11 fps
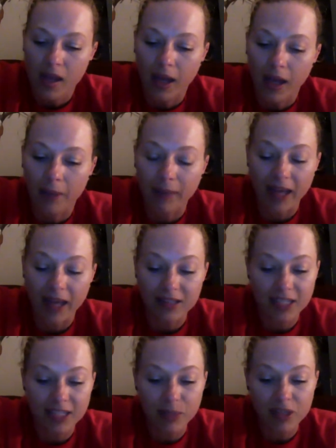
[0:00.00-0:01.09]

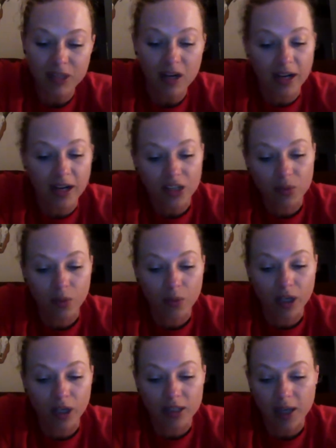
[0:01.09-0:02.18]
Calcium is our next one we're
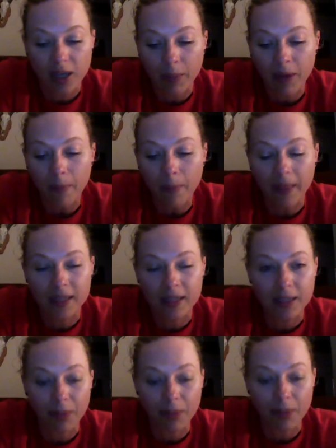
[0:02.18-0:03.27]
going to talk about. It is
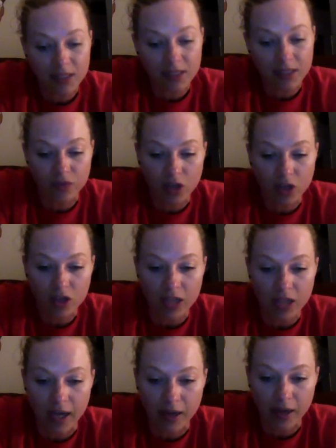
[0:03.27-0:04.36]
a positive charged
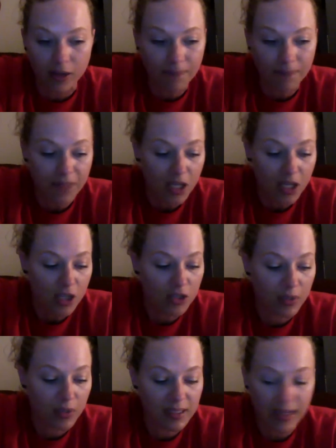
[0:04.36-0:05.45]
ion,
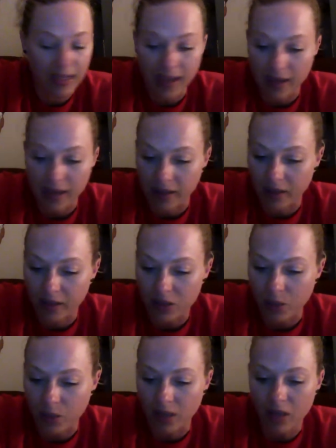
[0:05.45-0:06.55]
so it is a cation as
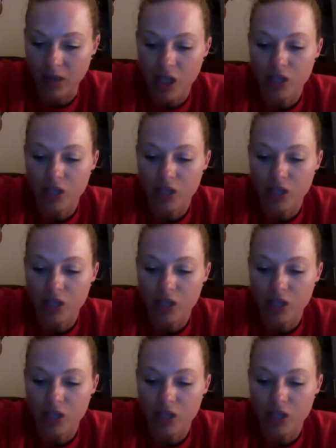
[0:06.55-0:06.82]
well.